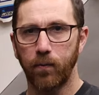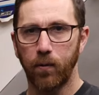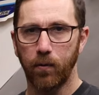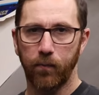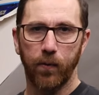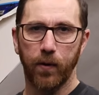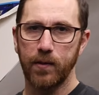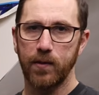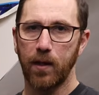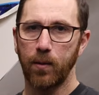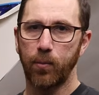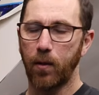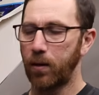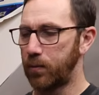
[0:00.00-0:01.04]
Or for
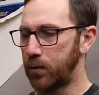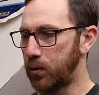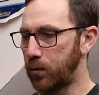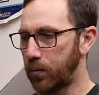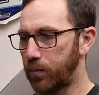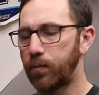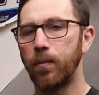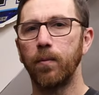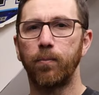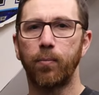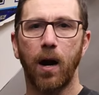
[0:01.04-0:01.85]
example, I would do it